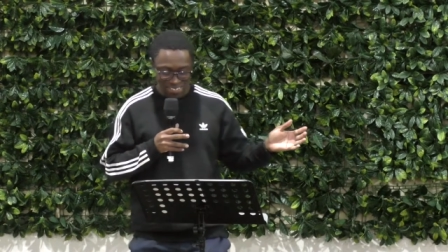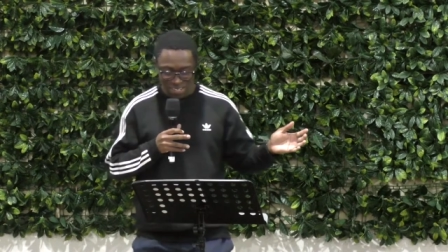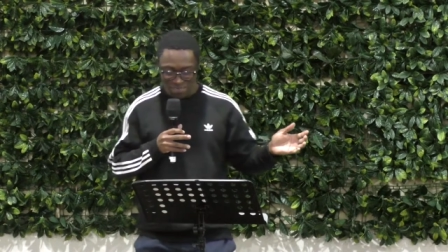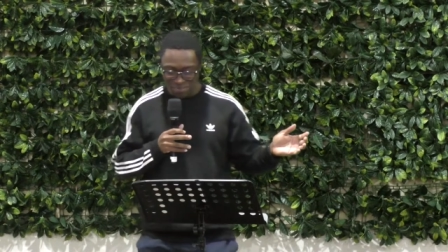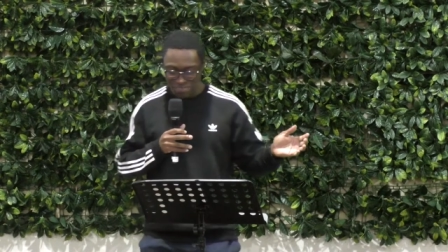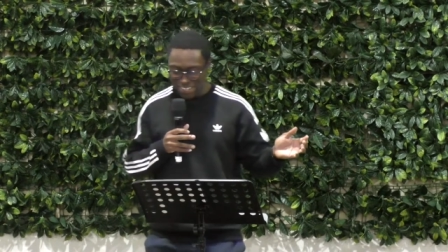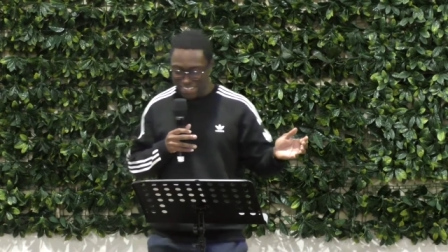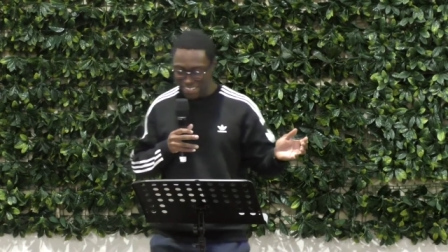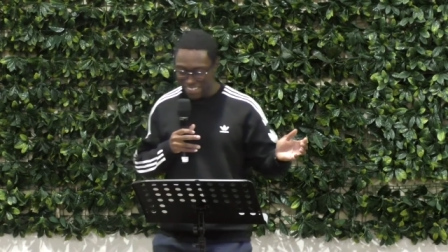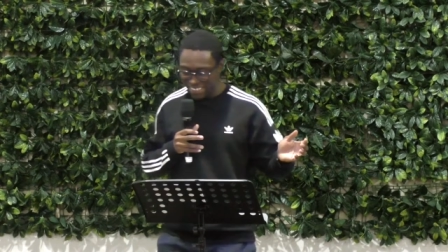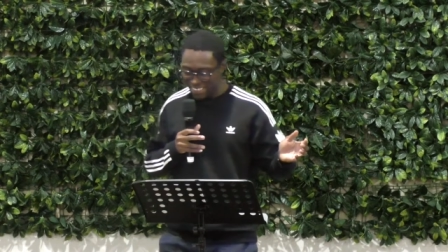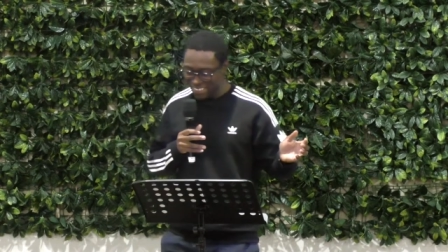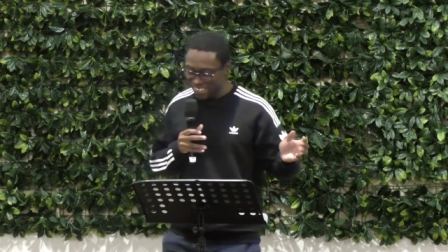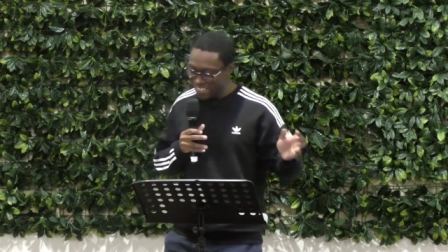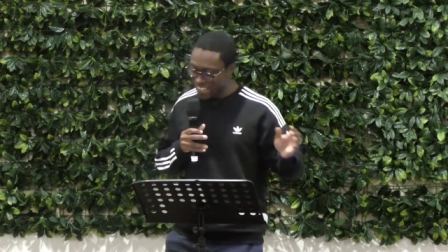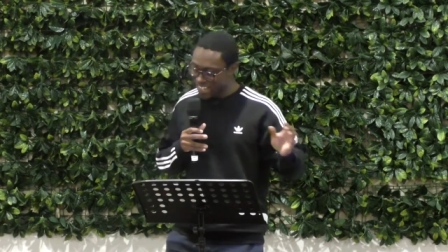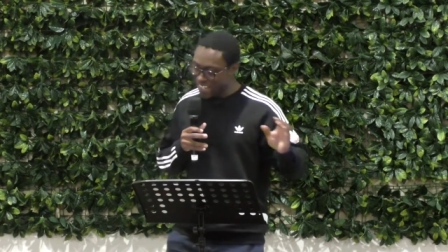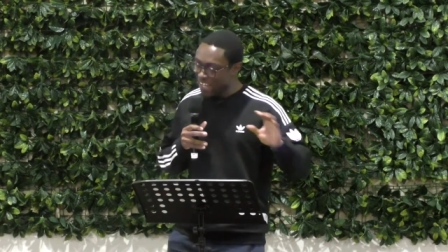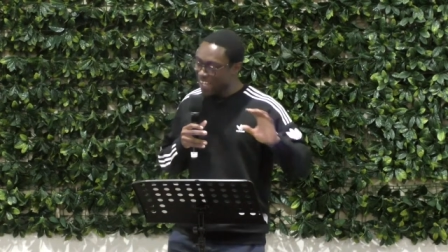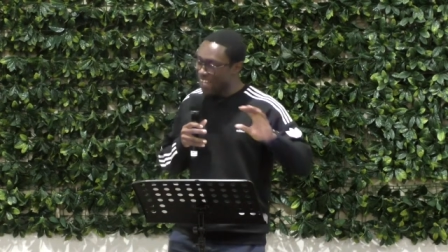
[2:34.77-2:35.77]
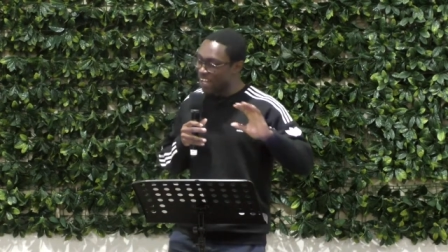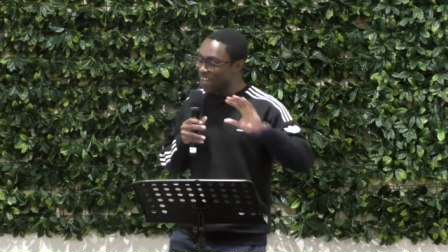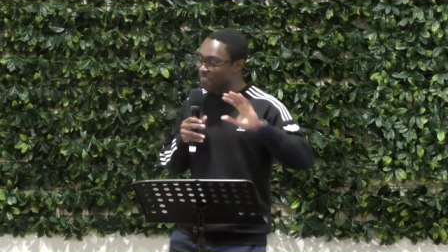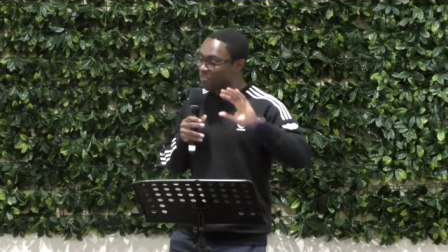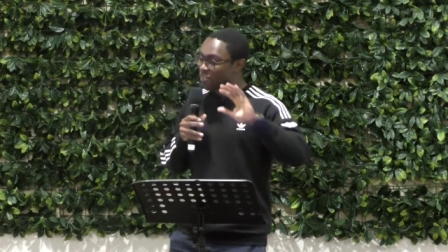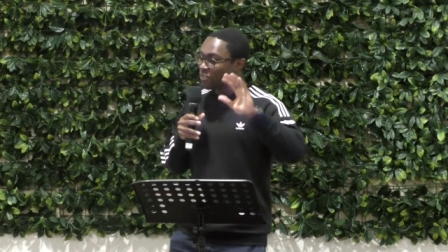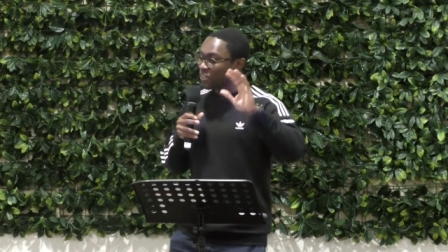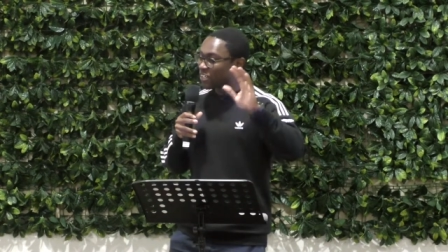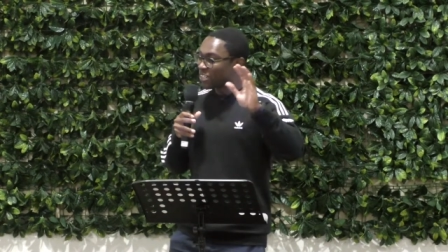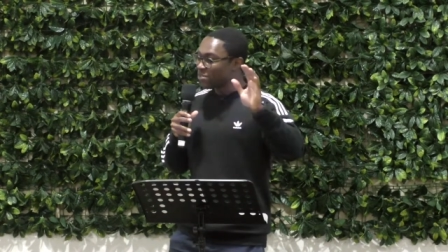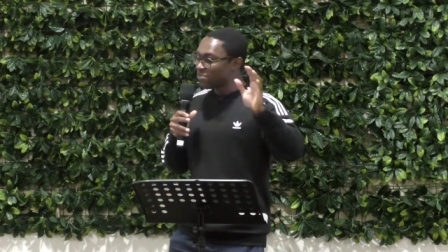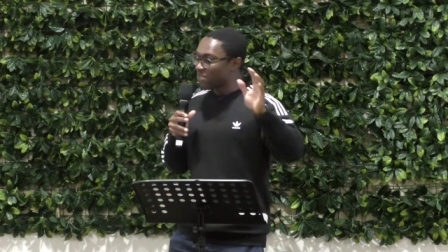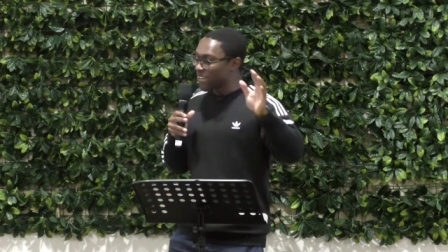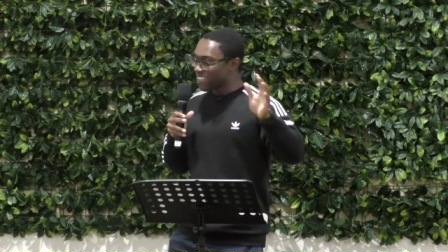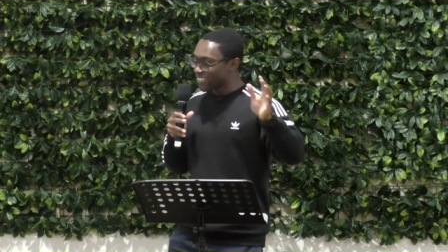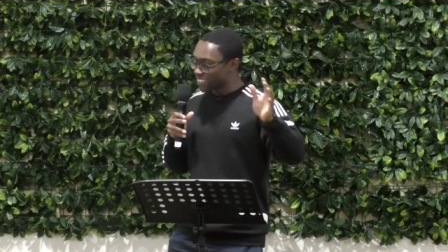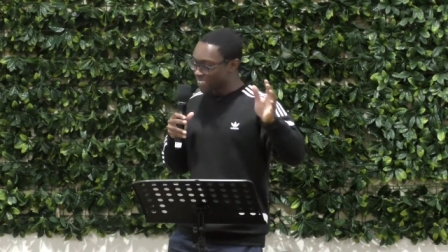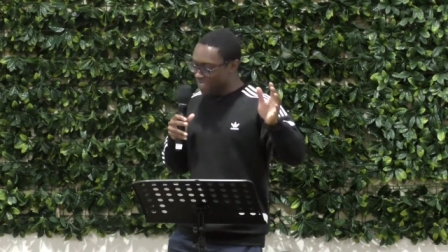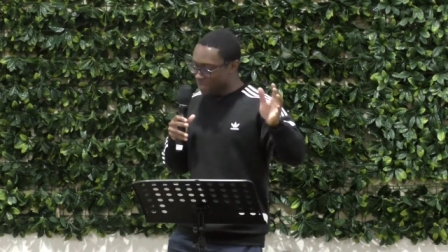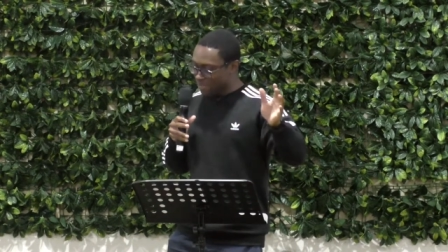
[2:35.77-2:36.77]
Like playing uh, for one of the
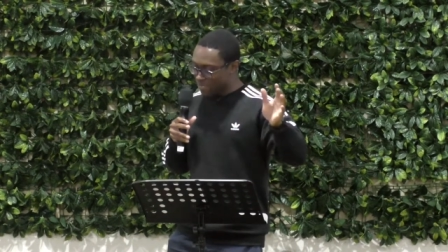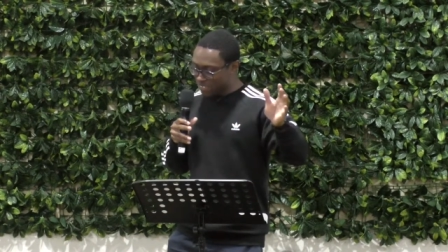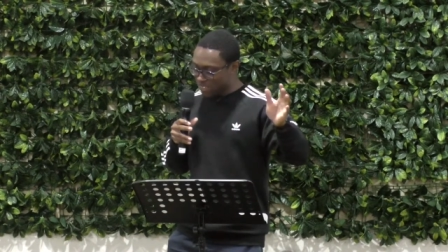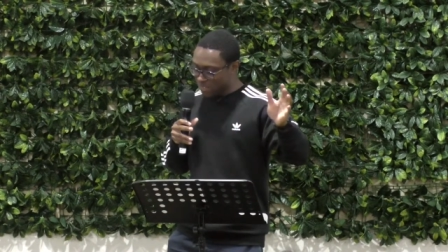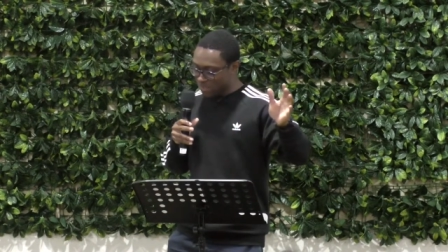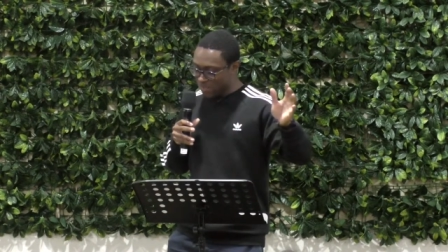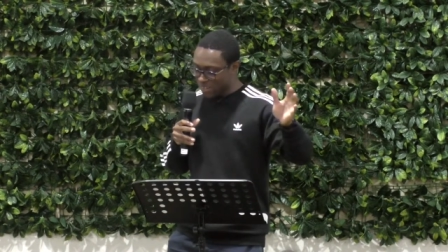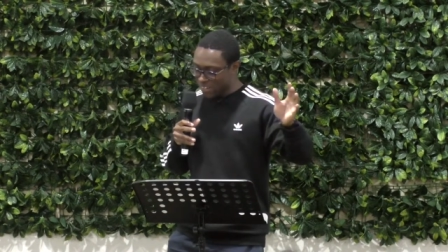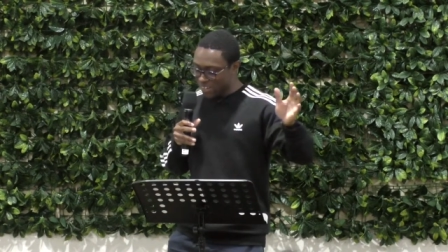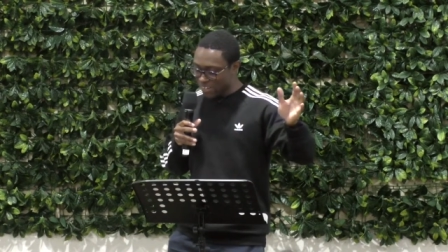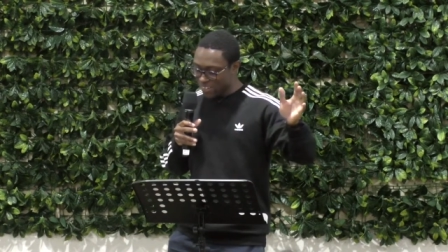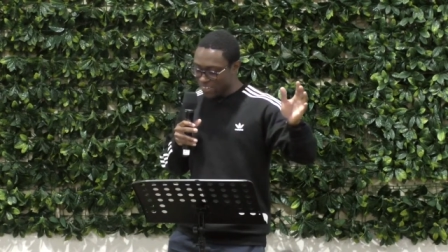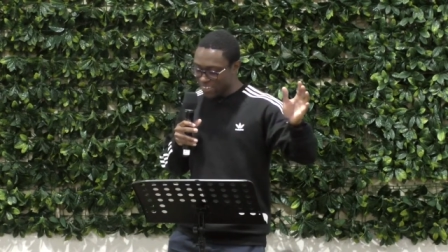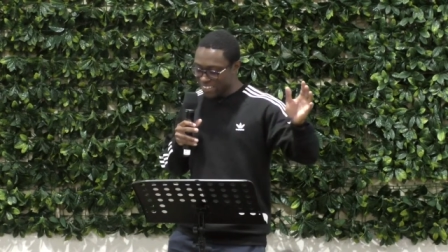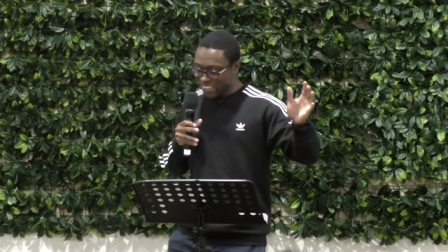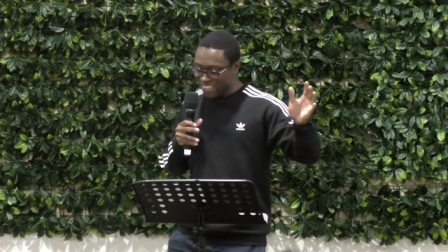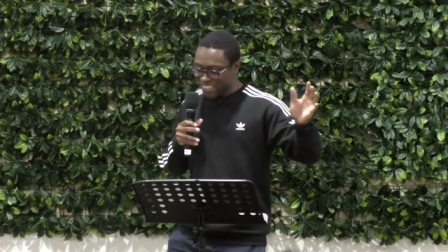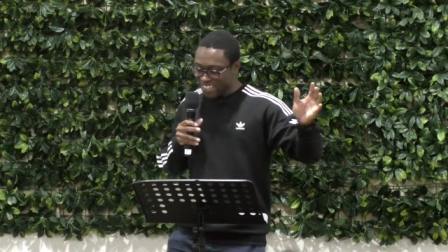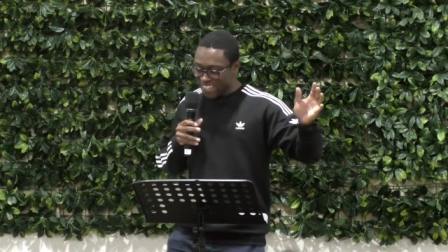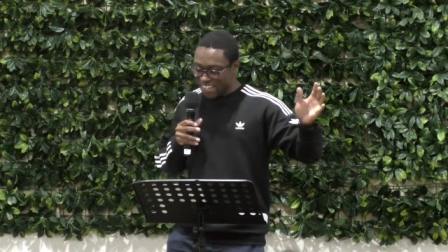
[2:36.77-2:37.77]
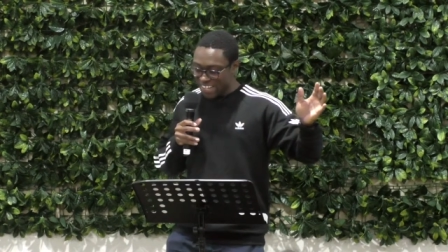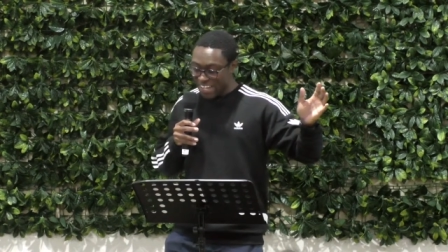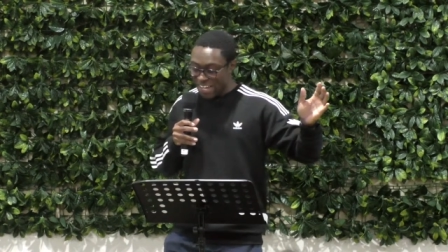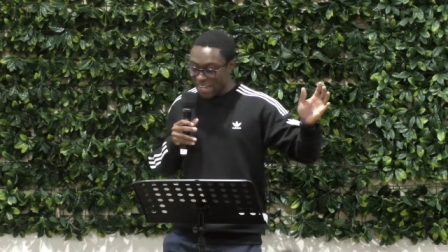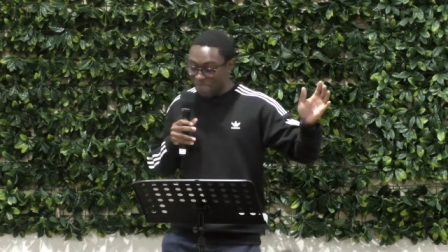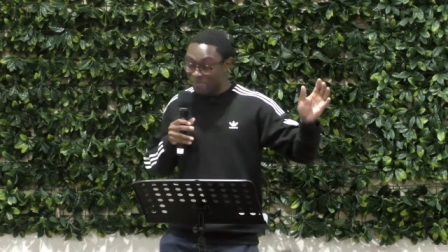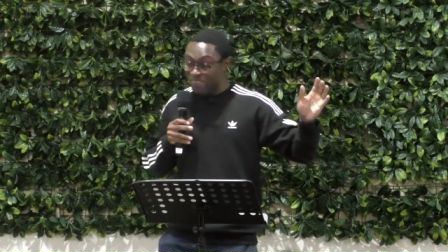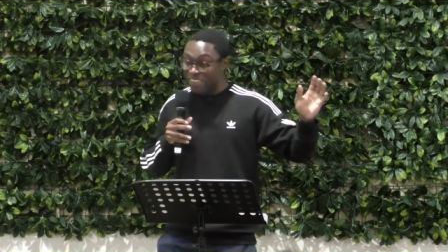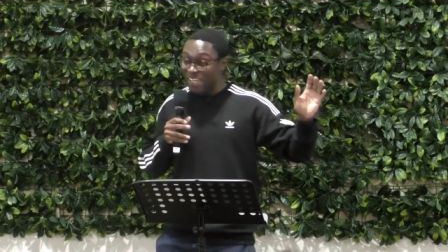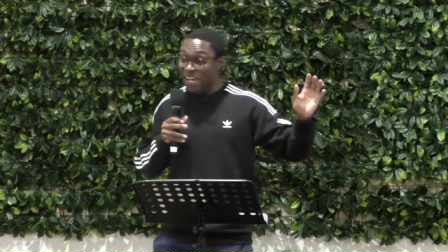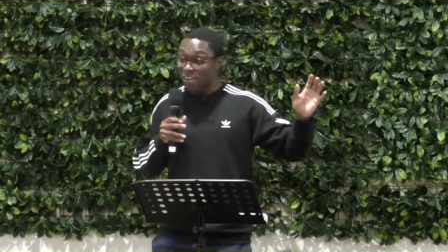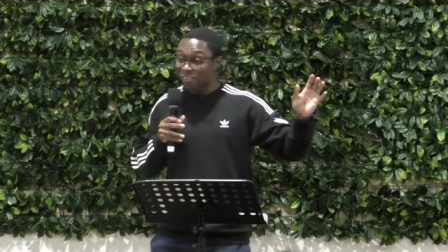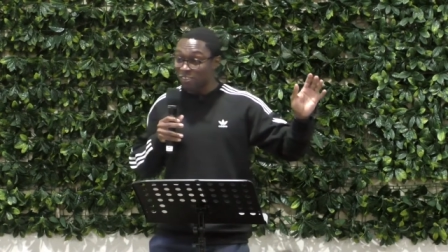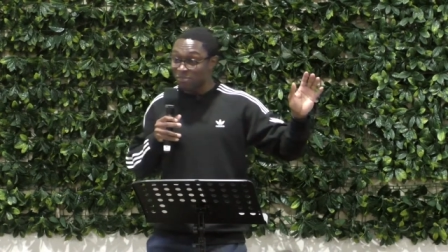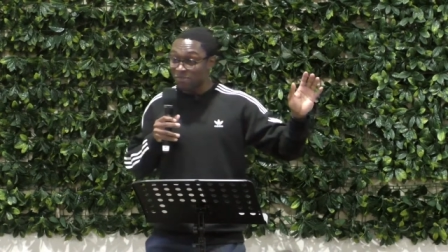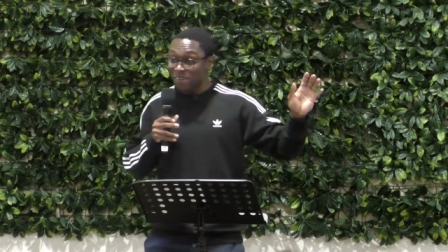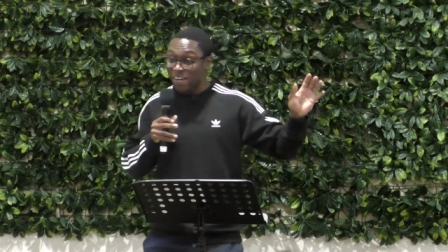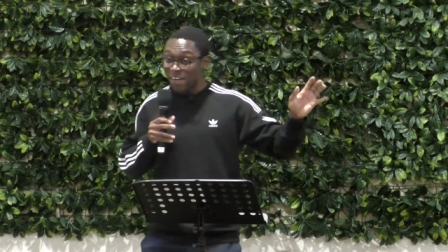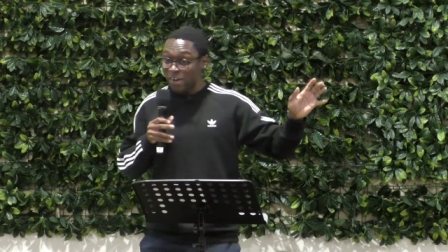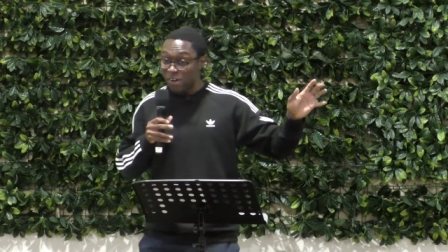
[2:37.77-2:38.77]
best clubs in the world. Um, that
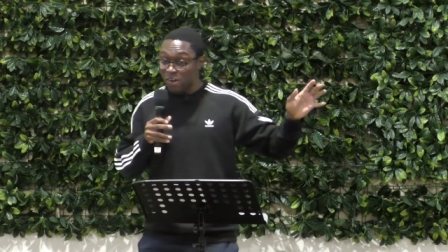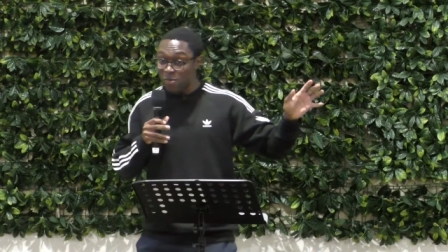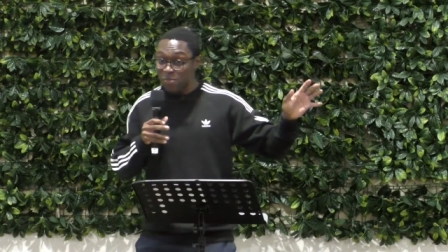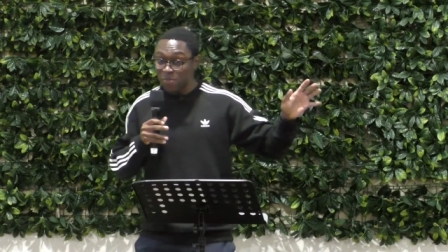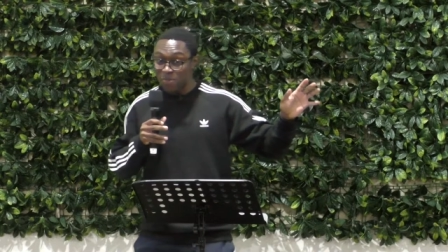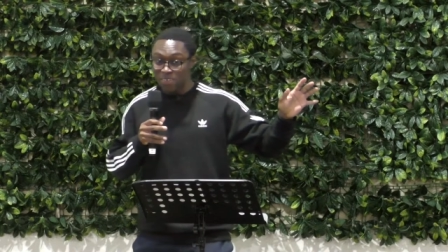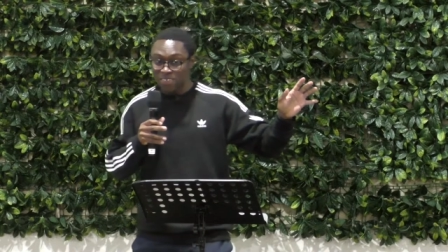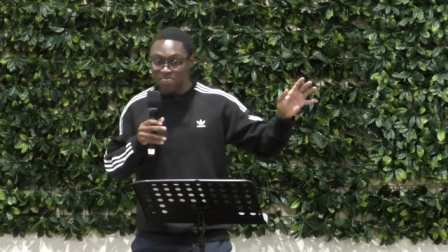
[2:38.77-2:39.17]
was my hope.